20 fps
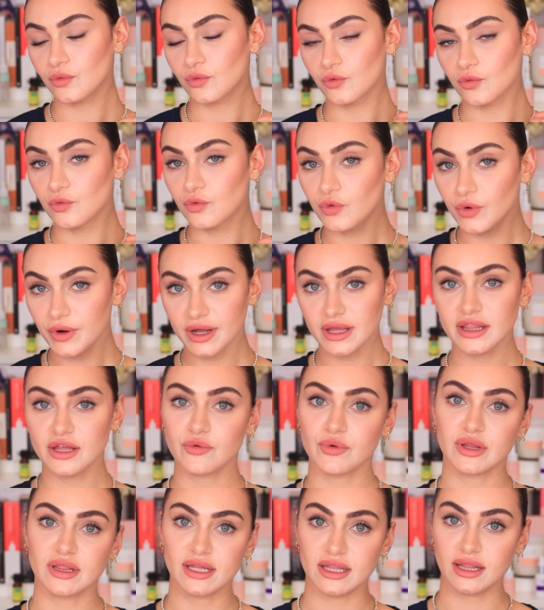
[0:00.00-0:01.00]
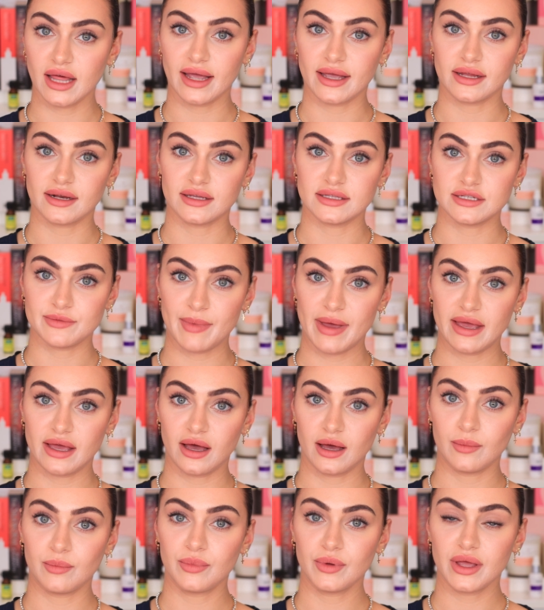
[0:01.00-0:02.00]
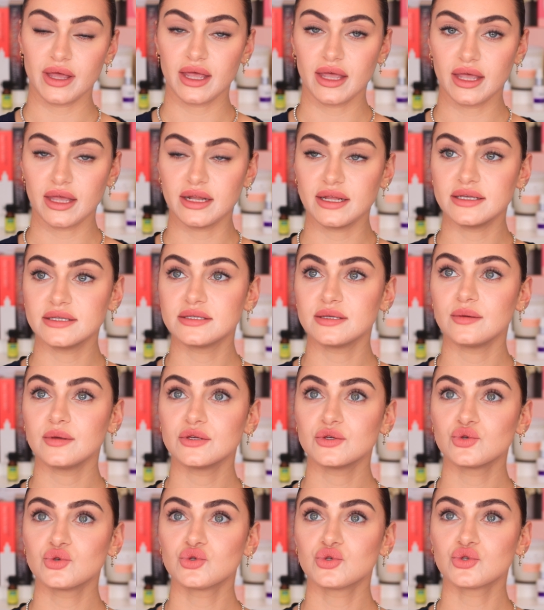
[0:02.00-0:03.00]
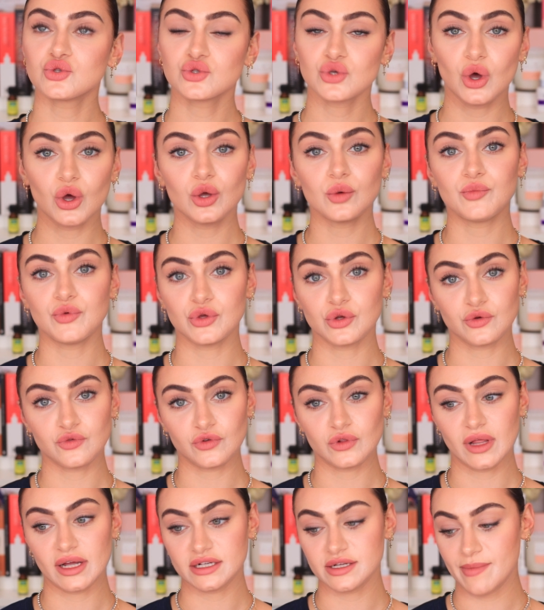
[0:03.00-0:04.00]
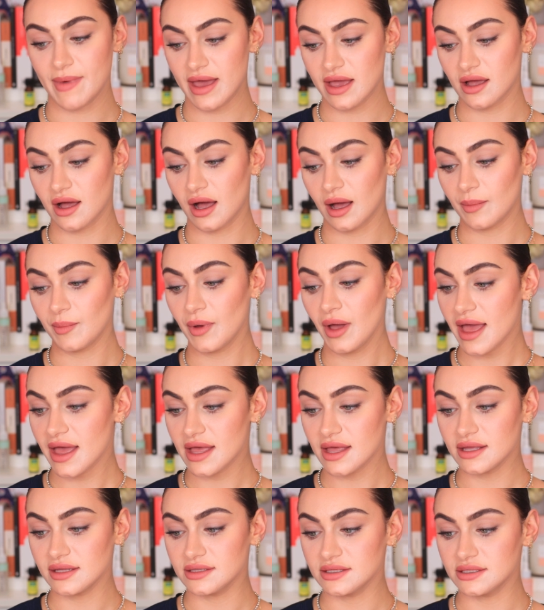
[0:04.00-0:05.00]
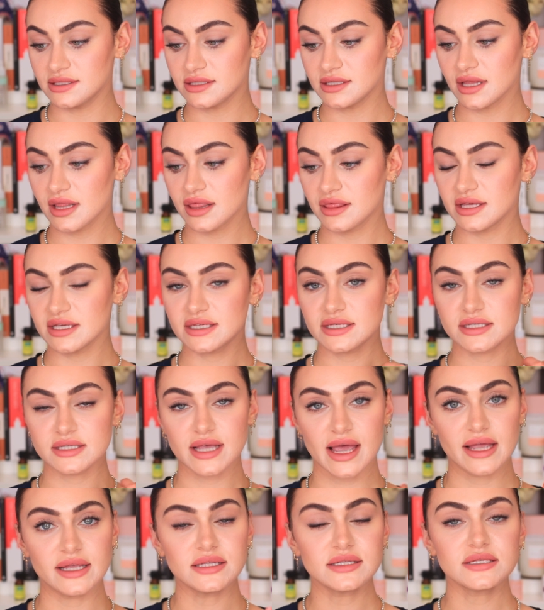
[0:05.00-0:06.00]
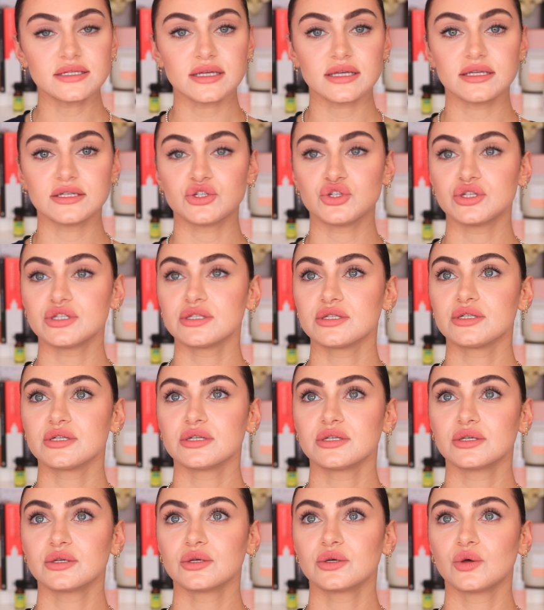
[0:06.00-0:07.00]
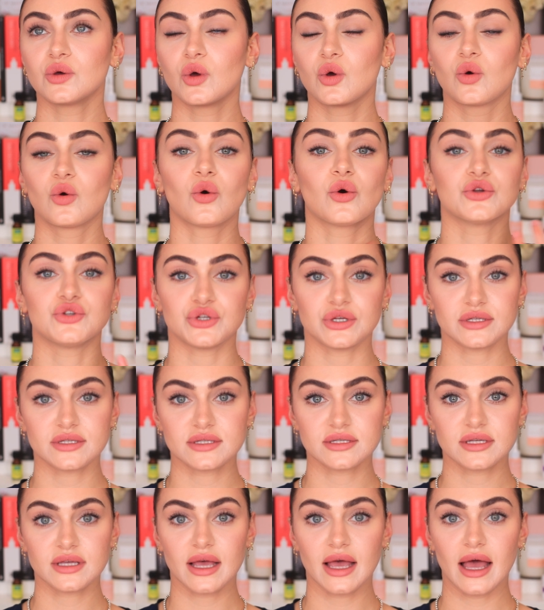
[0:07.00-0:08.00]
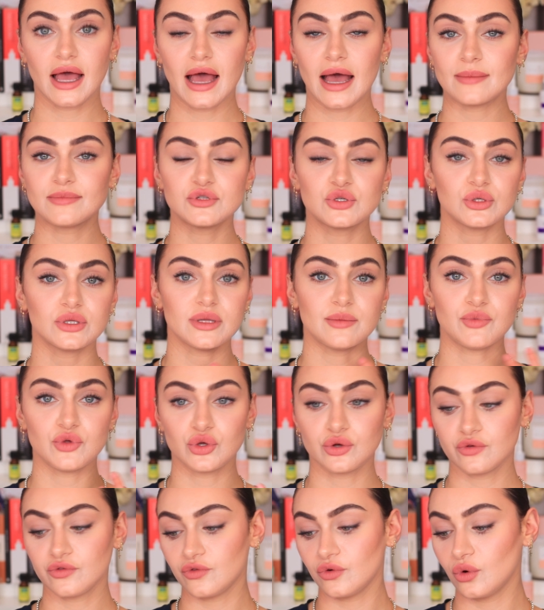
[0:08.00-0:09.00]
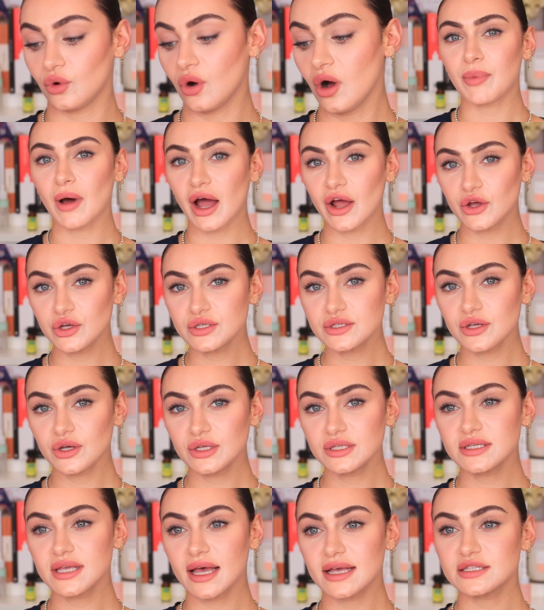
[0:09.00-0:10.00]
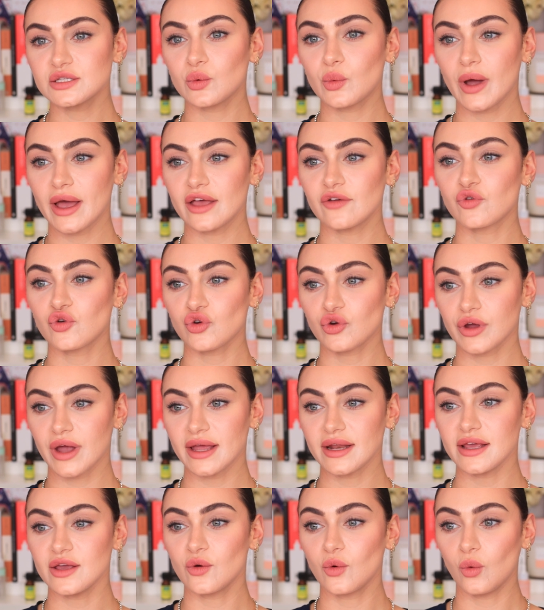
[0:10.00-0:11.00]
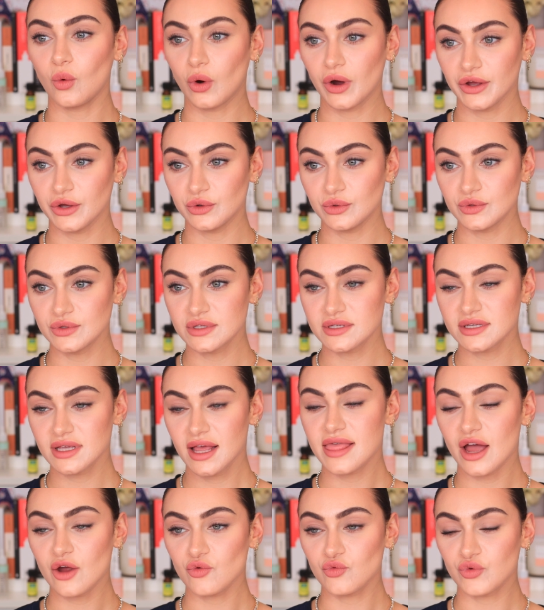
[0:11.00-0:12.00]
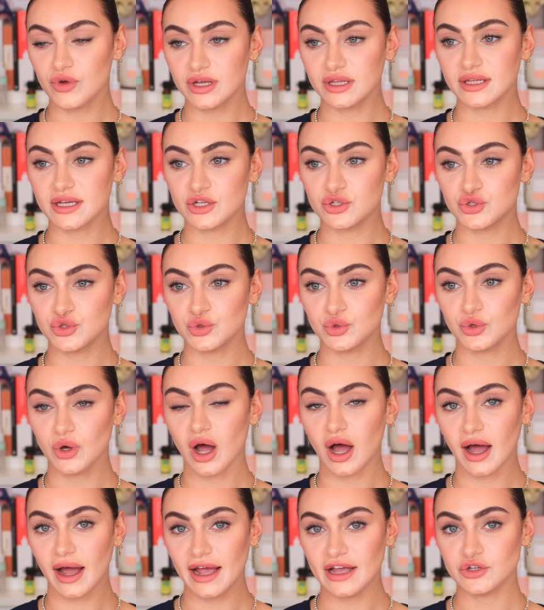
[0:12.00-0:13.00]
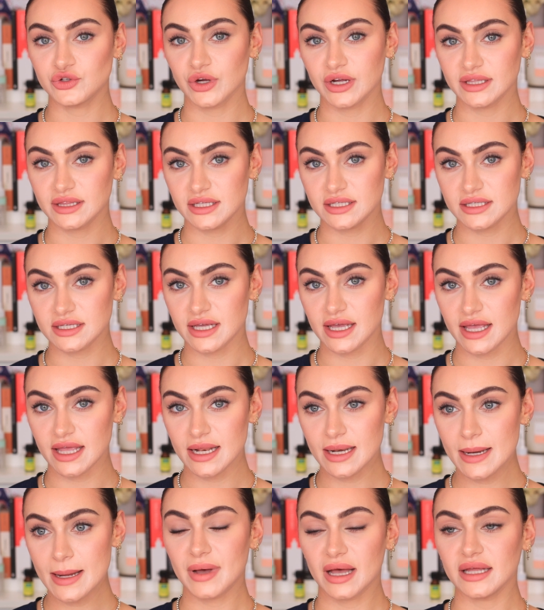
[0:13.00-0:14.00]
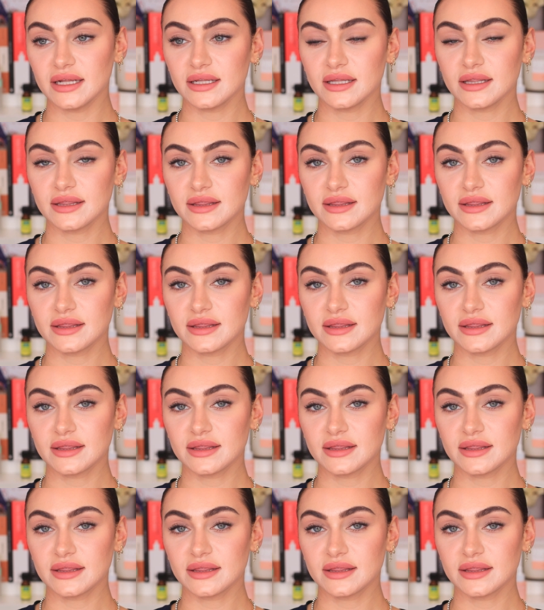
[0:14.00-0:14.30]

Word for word: really, really like it under makeup. It is so beautiful under makeup, and the scent is just gorgeous. Absolutely beautiful. Biossance has a way of creating oils that really do hydrate the skin, but